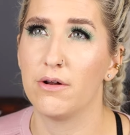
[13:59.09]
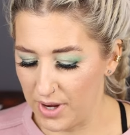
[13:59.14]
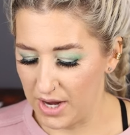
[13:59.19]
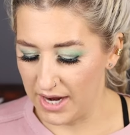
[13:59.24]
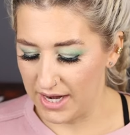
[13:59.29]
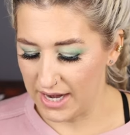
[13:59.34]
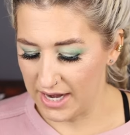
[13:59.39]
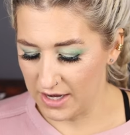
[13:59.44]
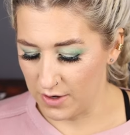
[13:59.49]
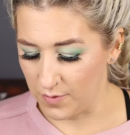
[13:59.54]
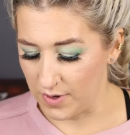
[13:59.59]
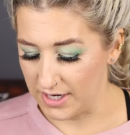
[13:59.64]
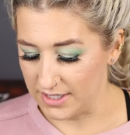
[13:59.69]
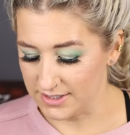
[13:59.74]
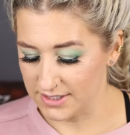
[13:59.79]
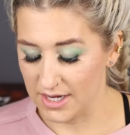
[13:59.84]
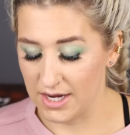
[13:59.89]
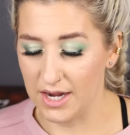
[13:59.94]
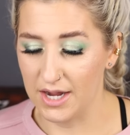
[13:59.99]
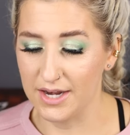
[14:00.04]
but
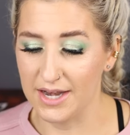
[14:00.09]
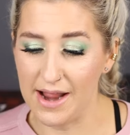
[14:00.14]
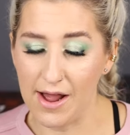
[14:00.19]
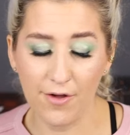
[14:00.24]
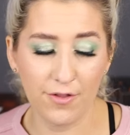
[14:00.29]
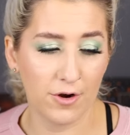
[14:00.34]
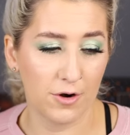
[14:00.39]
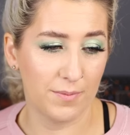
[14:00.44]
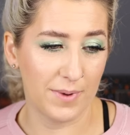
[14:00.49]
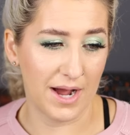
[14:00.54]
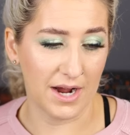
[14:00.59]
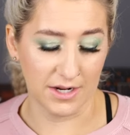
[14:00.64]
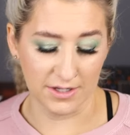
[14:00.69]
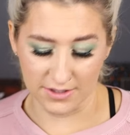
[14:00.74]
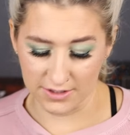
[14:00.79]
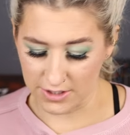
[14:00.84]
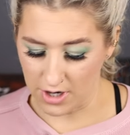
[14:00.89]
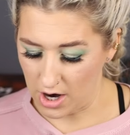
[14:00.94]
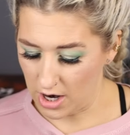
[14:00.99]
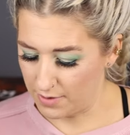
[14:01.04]
anyways, now they're back in
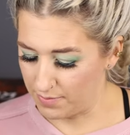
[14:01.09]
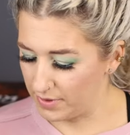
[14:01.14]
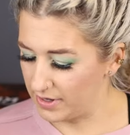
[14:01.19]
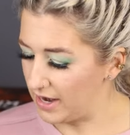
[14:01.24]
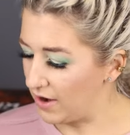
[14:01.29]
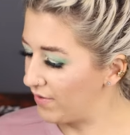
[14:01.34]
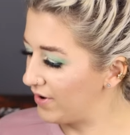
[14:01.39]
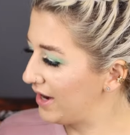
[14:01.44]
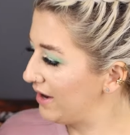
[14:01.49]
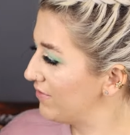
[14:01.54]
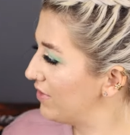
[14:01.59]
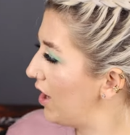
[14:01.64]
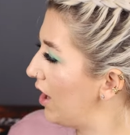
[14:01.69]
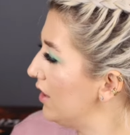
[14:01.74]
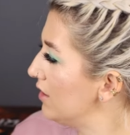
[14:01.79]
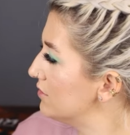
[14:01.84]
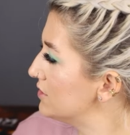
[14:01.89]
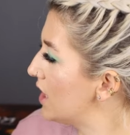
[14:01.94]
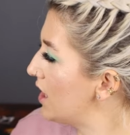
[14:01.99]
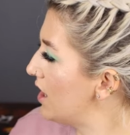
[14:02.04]
stock, but now I have the
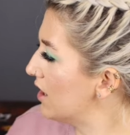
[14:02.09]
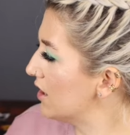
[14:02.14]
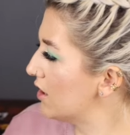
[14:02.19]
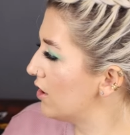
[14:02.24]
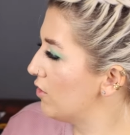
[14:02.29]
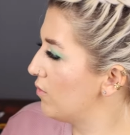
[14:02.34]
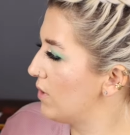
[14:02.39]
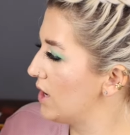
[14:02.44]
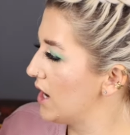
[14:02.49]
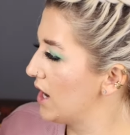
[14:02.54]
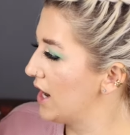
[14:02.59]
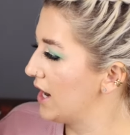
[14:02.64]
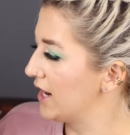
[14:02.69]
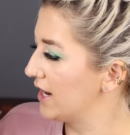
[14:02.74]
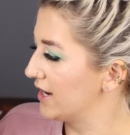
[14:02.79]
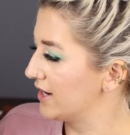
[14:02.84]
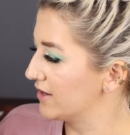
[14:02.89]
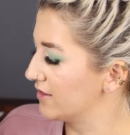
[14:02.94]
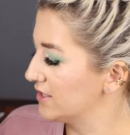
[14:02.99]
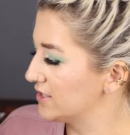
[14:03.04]
Holo Taco one.